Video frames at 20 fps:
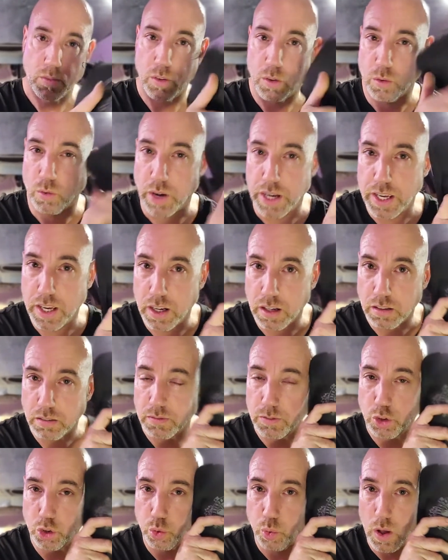right here,
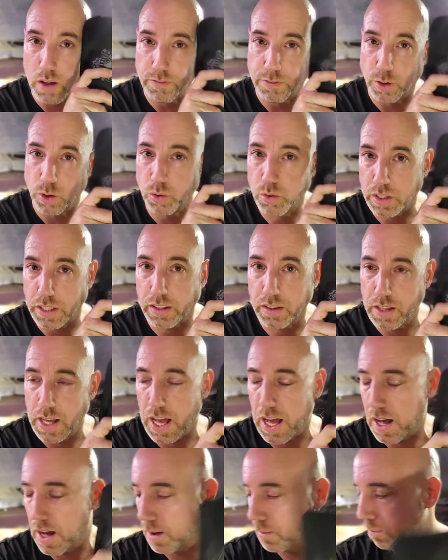12 volt.
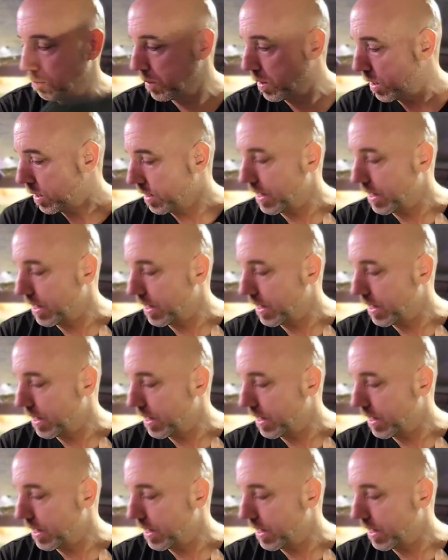I'm